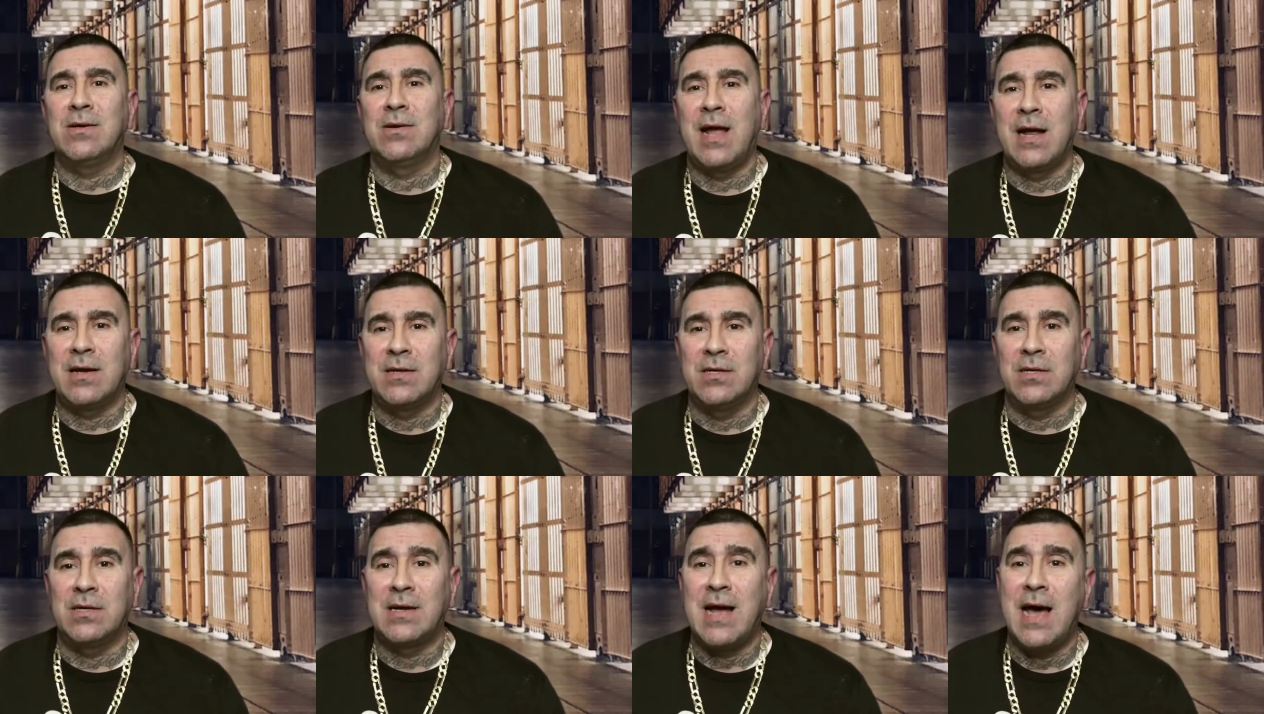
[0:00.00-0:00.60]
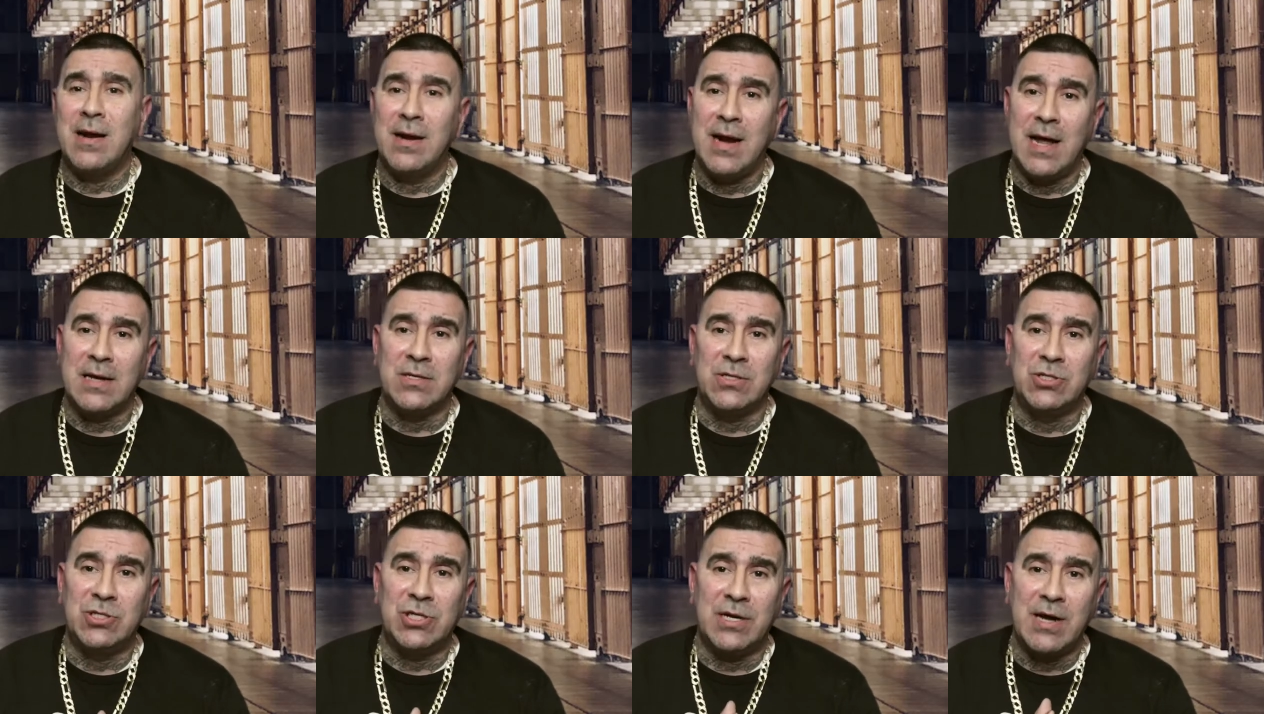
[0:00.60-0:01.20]
are like kind of like
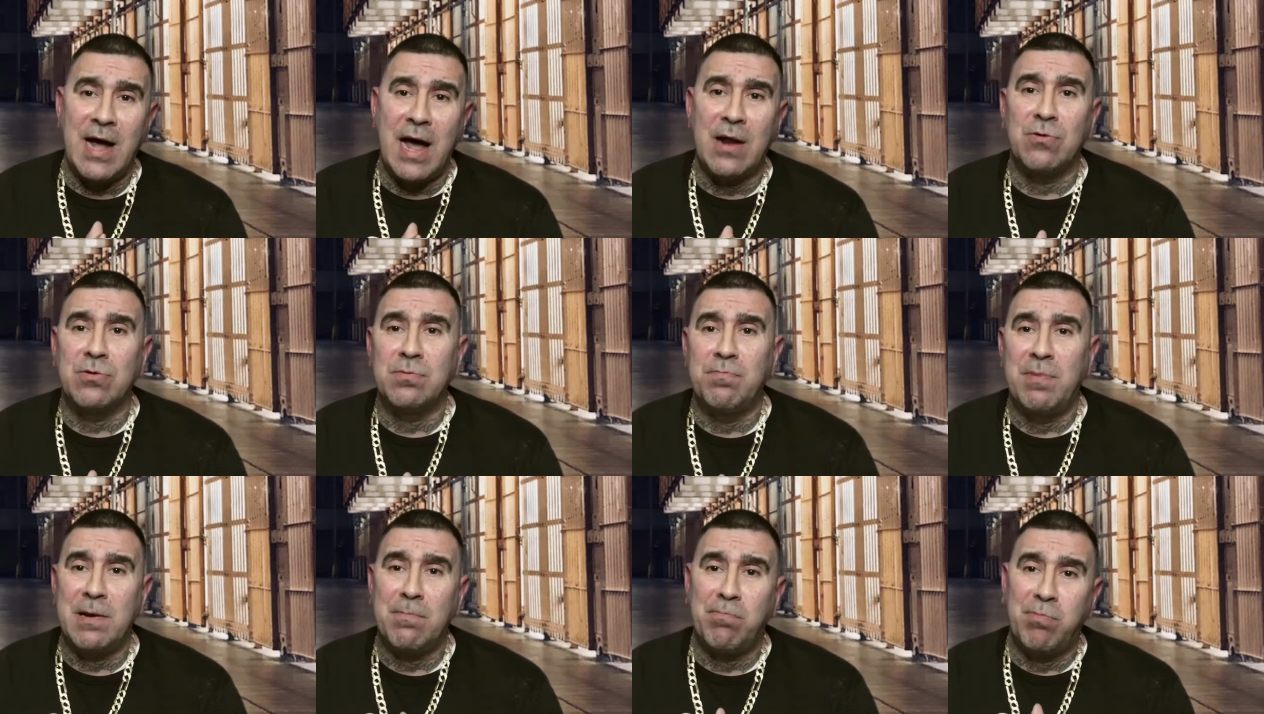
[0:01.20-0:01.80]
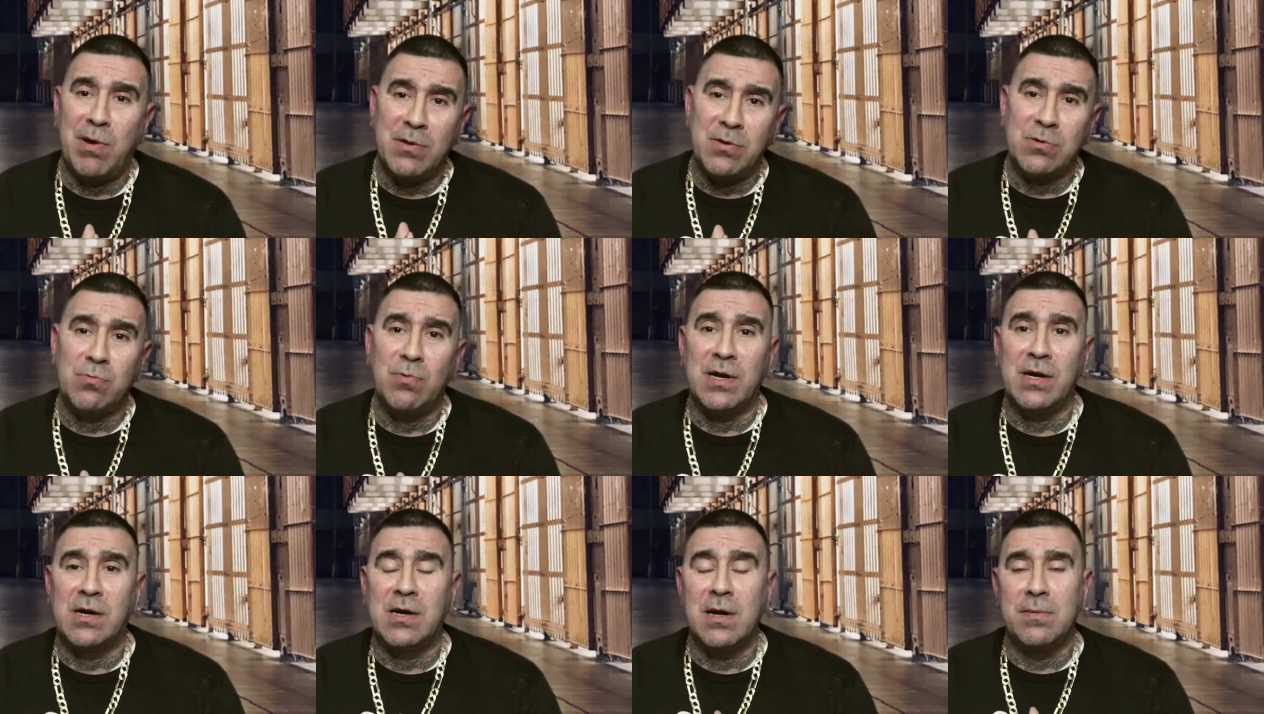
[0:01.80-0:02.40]
the Chicanos' big brothers
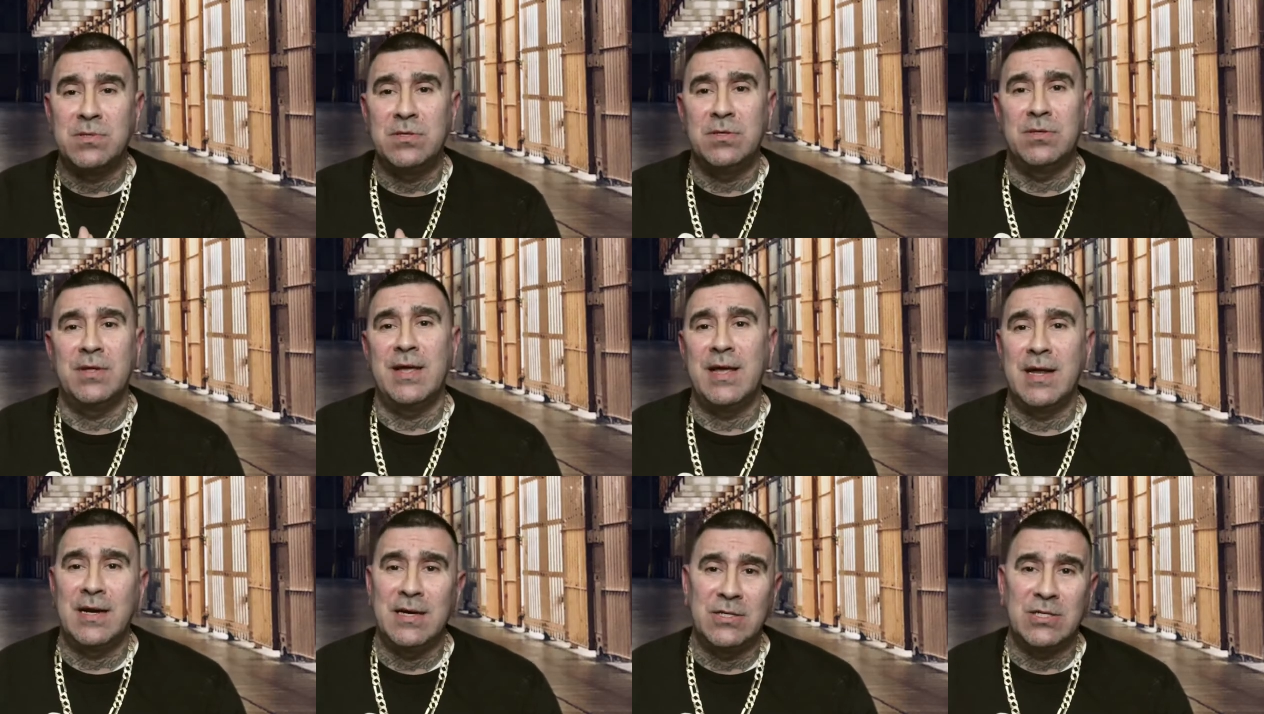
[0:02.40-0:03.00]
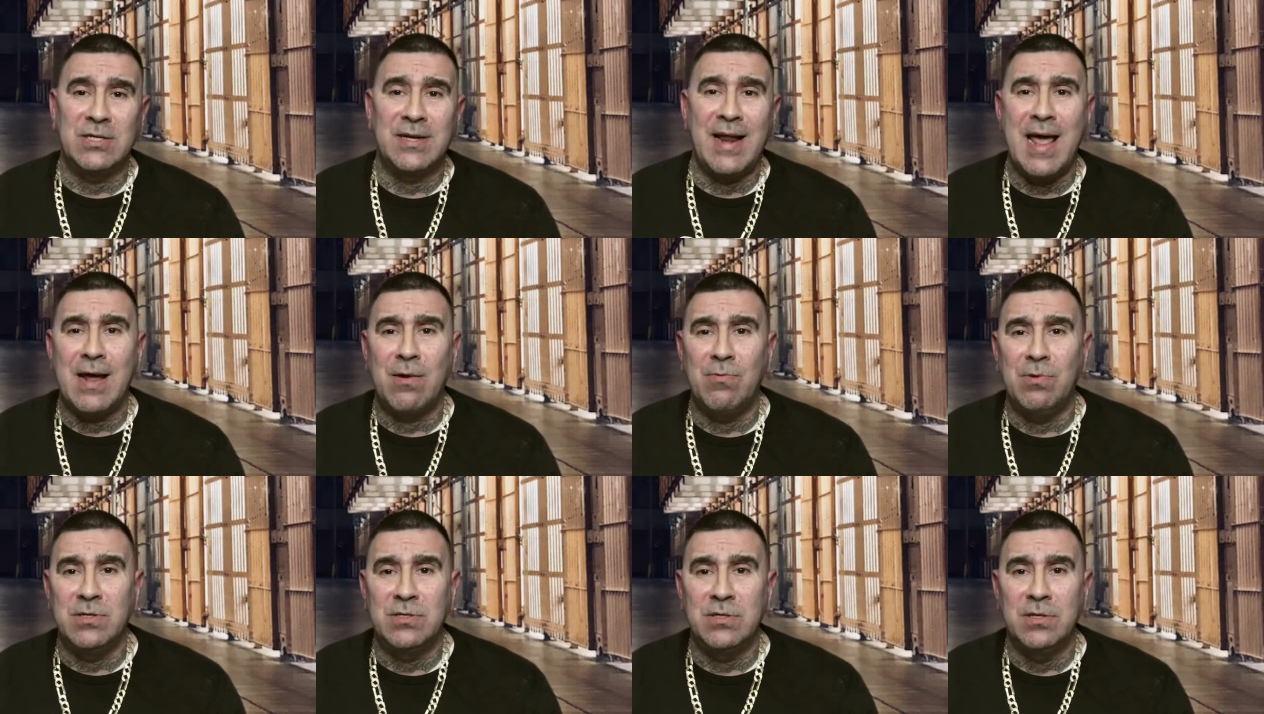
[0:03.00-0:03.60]
when it comes to the English
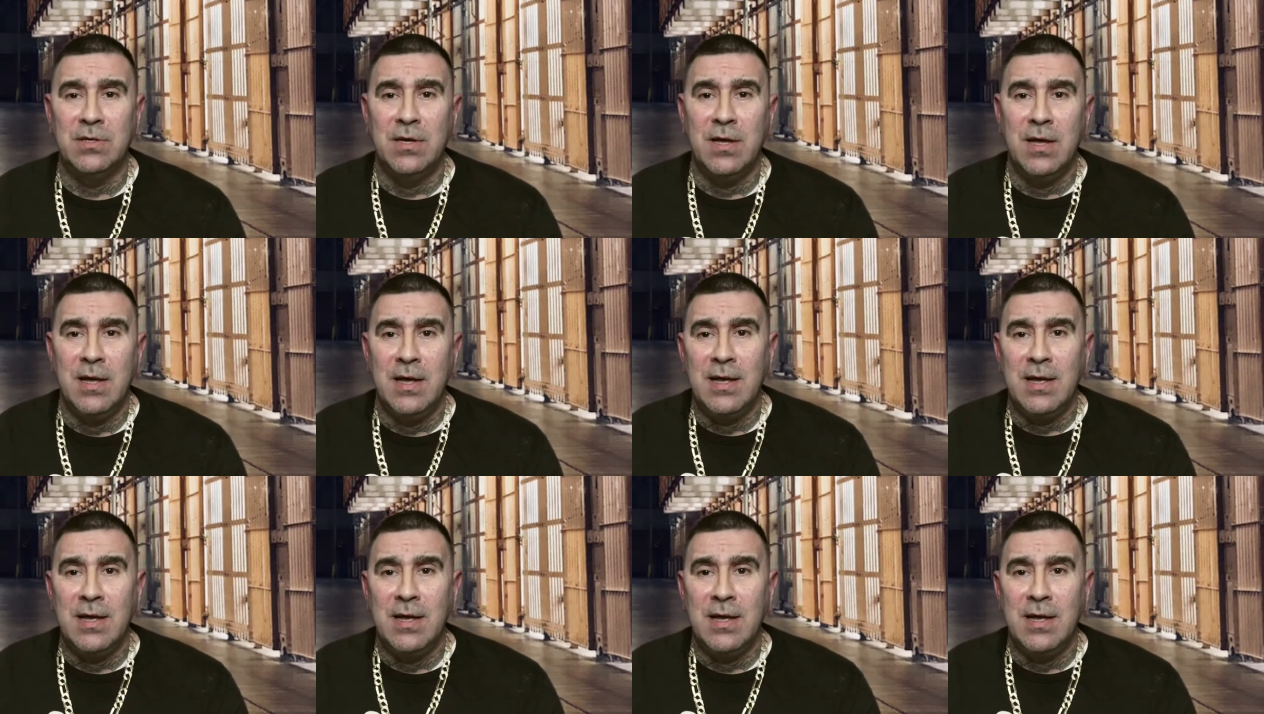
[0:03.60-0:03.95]
language